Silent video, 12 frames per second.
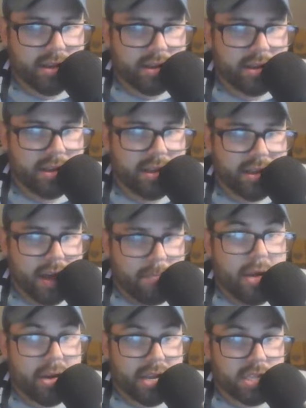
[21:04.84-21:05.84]
on
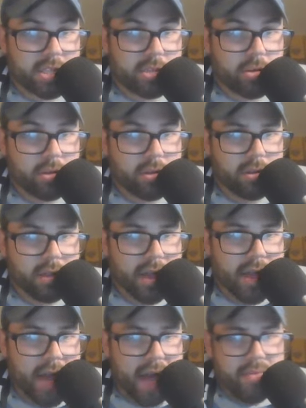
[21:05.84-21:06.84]
American soil
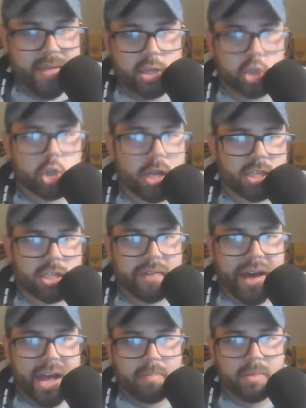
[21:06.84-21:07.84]
and then
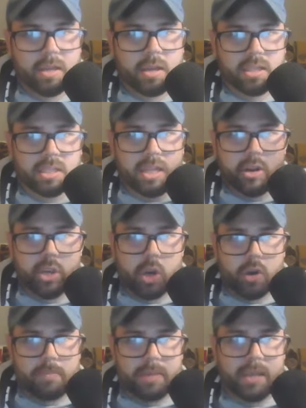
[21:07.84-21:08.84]
justify it because they're
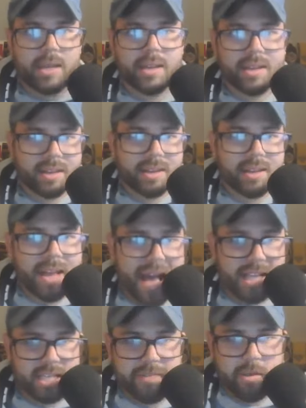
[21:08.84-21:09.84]
European,
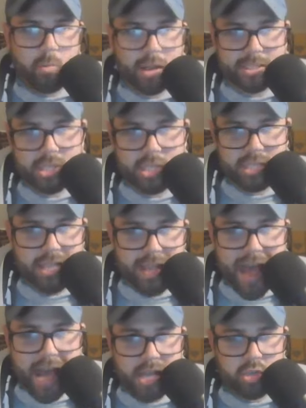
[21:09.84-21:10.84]
as if it wasn't just a
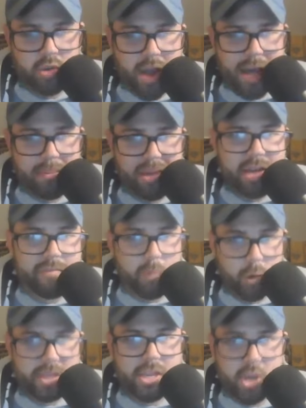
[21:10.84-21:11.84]
cash grab
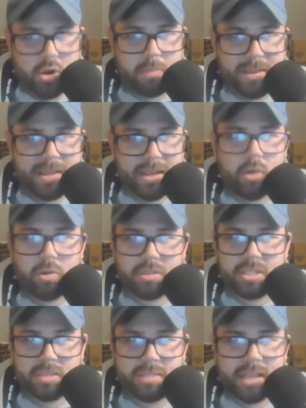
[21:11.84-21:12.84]
for the European
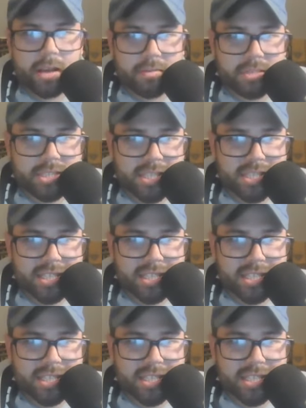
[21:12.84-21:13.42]
owners themselves.